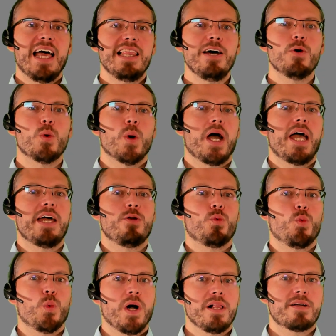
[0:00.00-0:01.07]
Hello
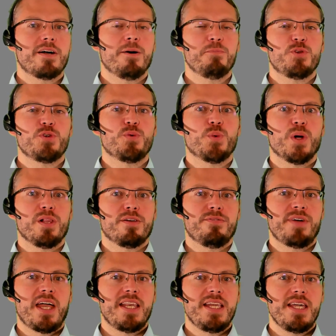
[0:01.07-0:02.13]
and welcome to the world
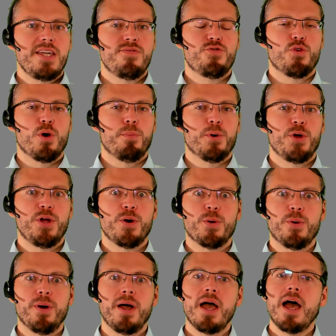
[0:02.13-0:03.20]
of NDE 4.0.
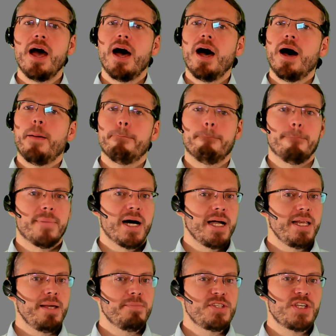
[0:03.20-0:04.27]
My
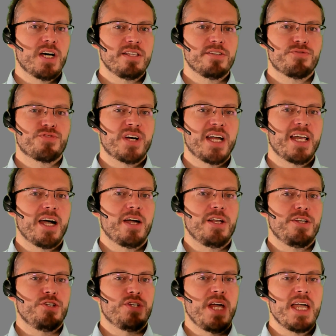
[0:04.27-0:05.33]
name is Johannes Vrana
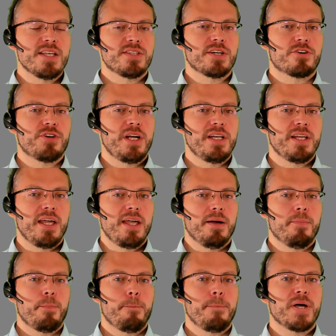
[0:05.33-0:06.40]
and today is a great day
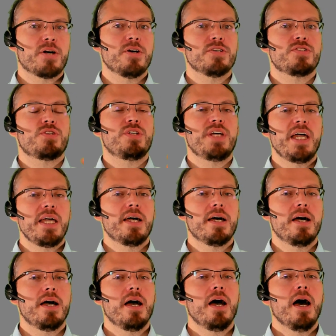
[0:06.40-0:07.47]
because today
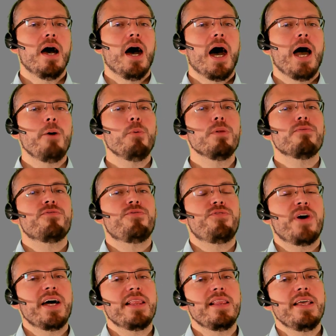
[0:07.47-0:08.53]
I will
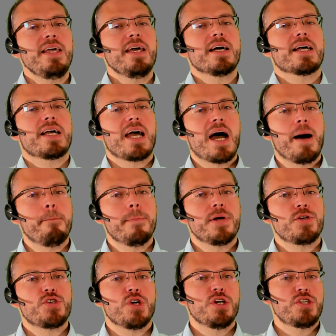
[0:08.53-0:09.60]
finally come
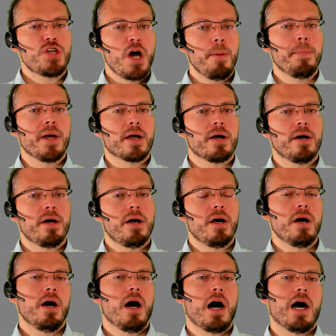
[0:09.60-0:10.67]
to a topic
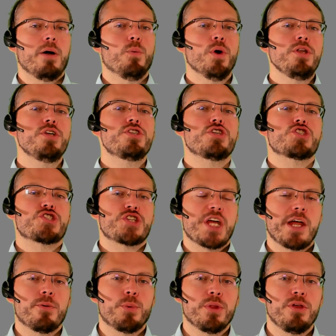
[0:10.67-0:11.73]
I wanted to
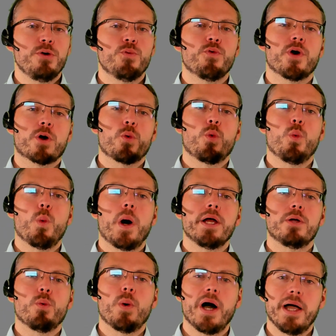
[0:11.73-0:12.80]
share with you for
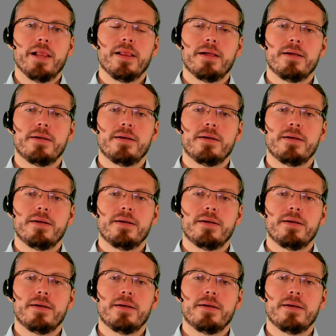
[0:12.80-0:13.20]
quite a while.